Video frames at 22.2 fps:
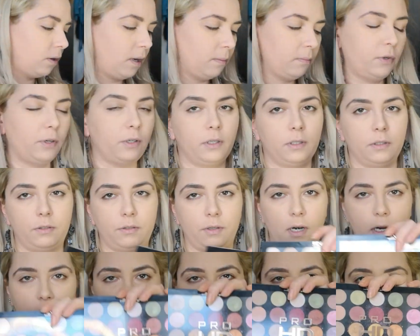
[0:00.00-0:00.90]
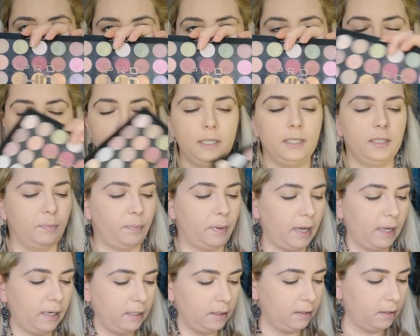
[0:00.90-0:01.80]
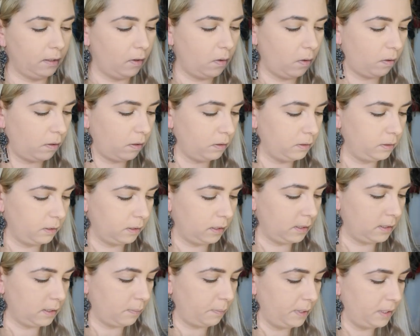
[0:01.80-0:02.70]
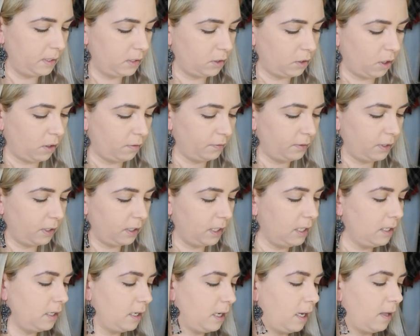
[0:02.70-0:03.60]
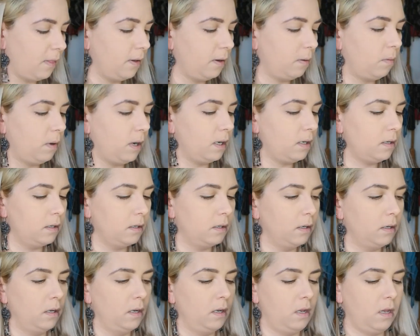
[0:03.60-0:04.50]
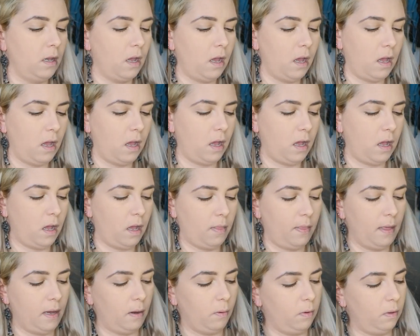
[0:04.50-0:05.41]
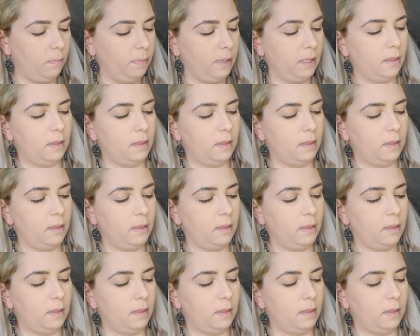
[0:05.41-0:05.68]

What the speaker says: I'm gonna try from this palette the gold. It's a bit softer than the other one. That will be